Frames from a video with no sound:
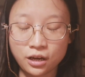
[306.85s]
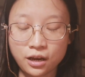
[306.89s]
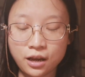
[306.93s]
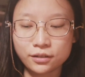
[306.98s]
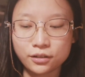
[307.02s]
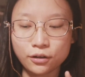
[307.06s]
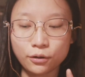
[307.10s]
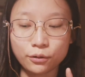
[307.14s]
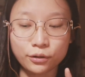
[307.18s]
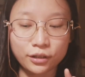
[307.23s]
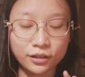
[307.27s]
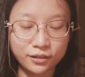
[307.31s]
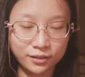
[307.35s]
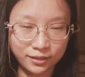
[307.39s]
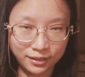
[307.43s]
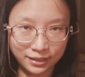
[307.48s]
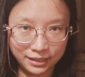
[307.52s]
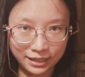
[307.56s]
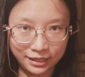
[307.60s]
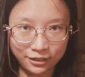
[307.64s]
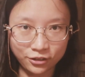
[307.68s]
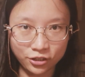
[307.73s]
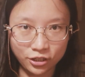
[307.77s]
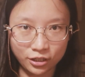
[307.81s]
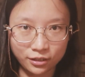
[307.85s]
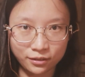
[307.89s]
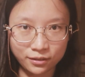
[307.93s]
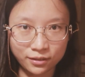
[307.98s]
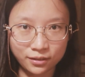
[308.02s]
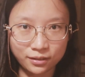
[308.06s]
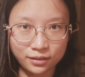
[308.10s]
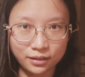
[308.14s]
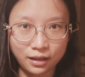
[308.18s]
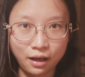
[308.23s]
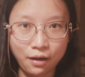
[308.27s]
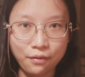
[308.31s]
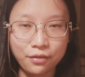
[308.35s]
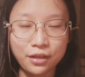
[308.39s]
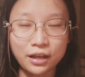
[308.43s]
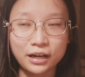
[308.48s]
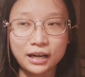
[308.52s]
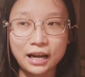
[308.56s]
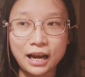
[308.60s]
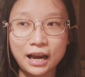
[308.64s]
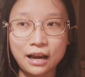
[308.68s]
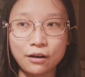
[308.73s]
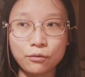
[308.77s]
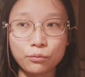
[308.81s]
So the stages
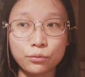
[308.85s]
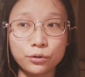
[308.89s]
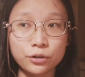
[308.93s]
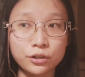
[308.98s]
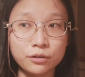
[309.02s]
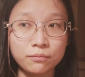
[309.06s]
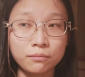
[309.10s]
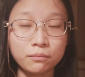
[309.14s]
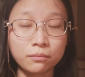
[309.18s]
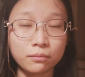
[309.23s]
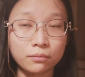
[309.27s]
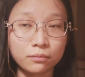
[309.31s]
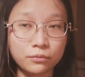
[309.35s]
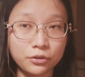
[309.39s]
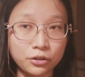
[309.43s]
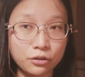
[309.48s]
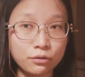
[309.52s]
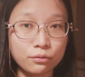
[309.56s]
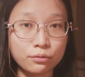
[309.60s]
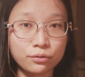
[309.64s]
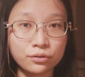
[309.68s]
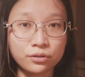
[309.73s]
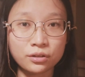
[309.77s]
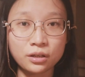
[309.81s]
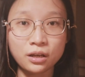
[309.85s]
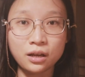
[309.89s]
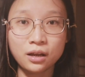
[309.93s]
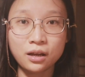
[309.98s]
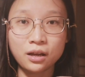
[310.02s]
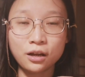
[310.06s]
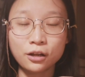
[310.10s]
that I would use